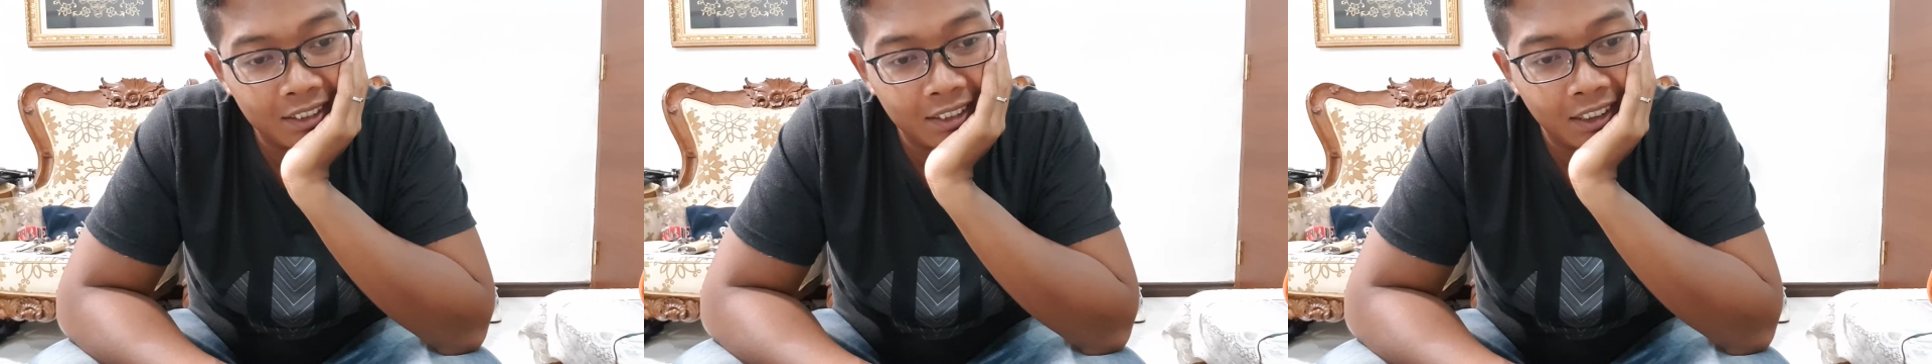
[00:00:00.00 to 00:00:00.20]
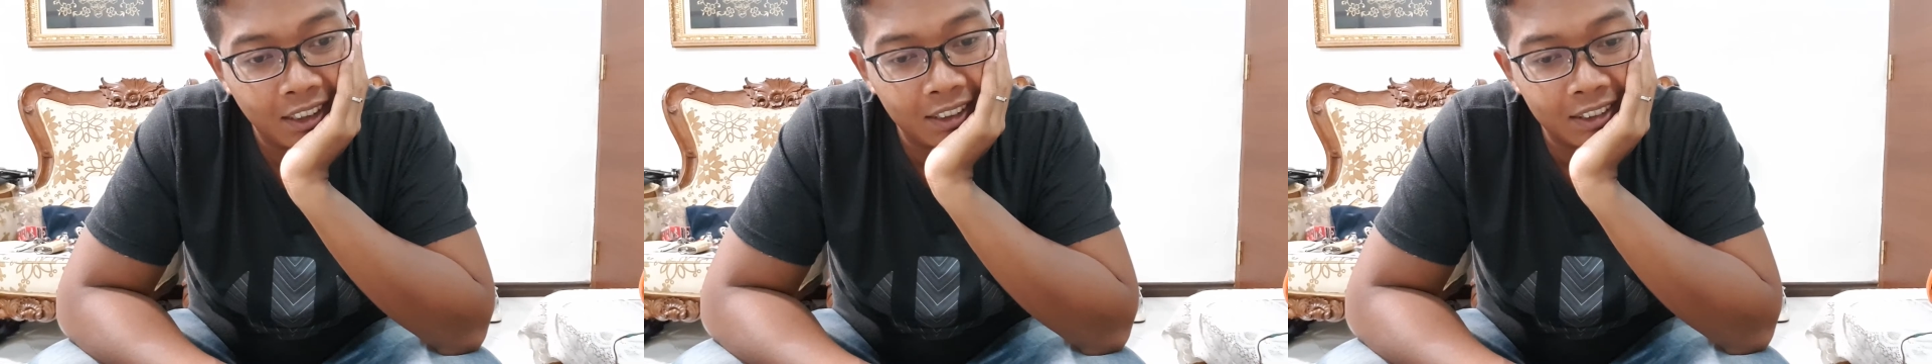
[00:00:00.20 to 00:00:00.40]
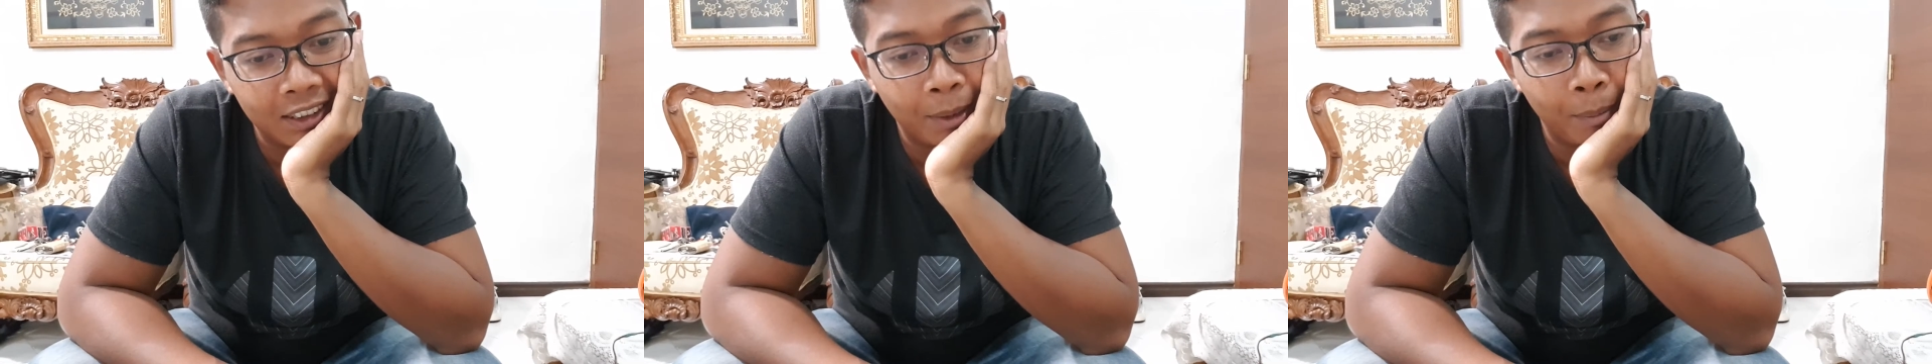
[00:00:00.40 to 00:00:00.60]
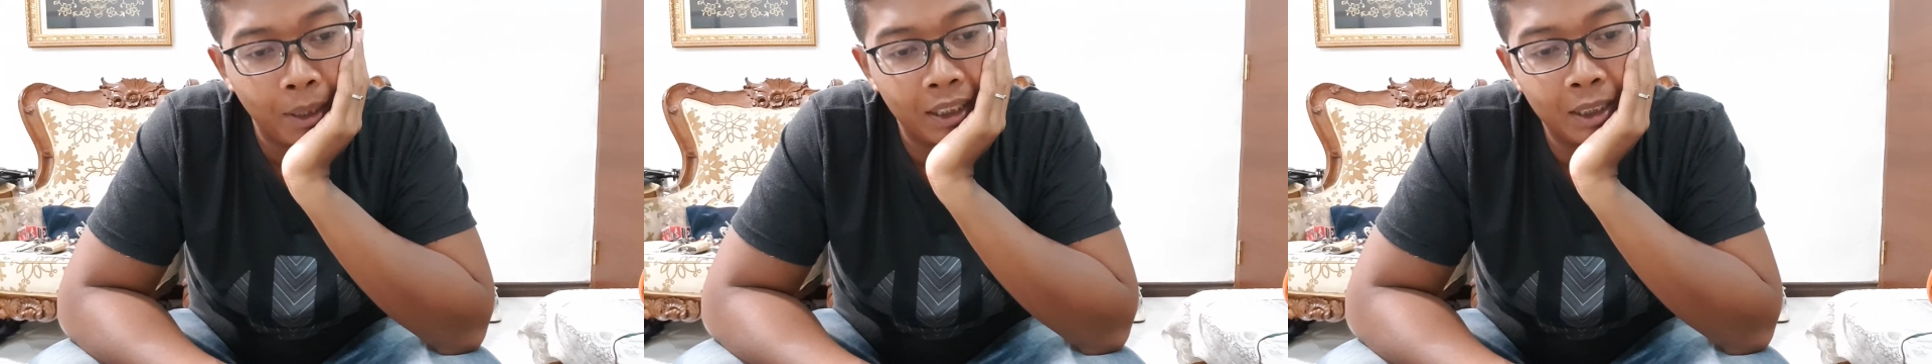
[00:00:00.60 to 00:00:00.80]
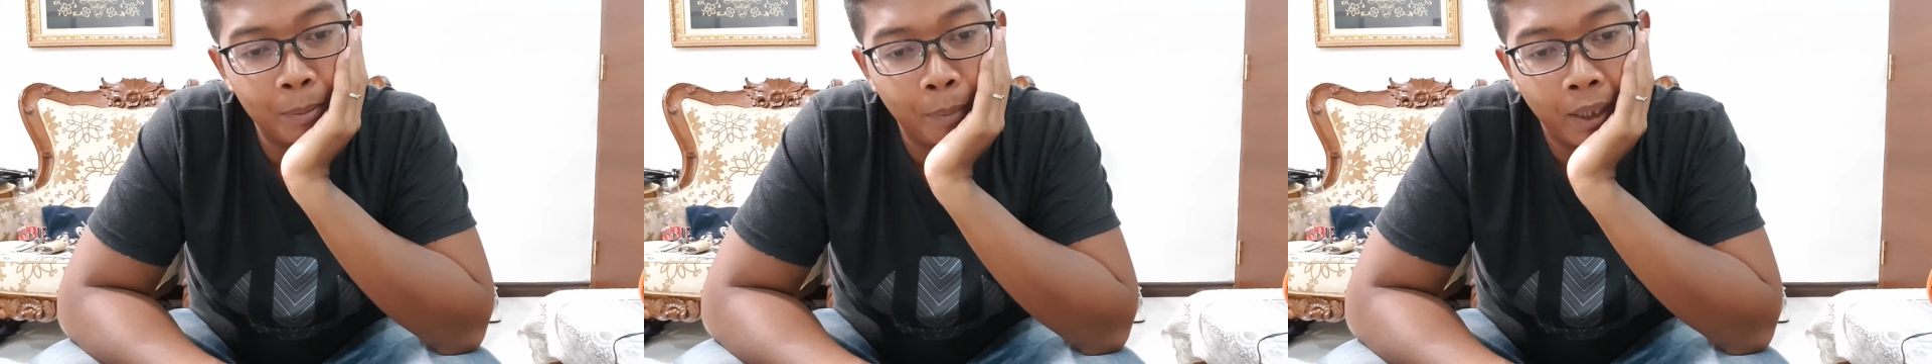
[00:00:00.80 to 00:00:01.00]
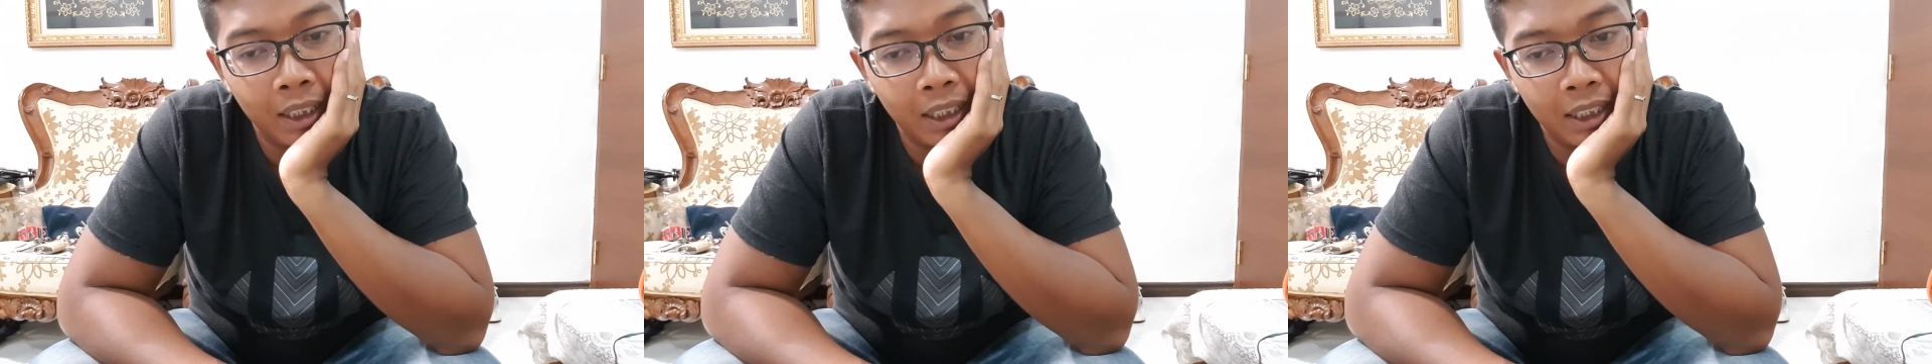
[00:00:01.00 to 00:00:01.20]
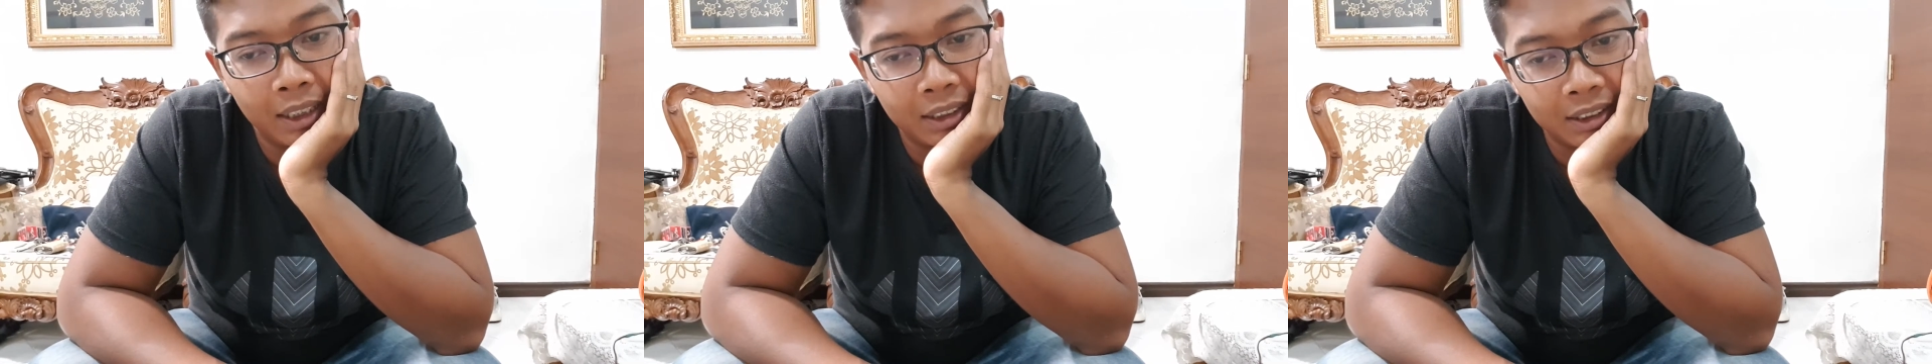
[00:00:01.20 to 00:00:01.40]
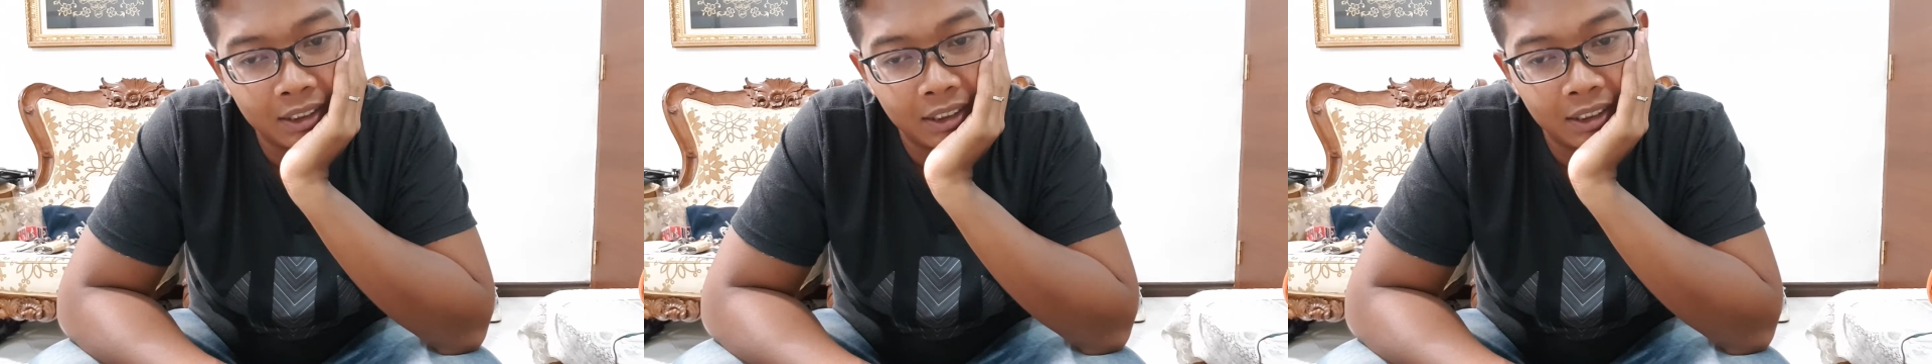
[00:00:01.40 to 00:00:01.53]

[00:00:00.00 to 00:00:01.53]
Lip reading: and some other pilots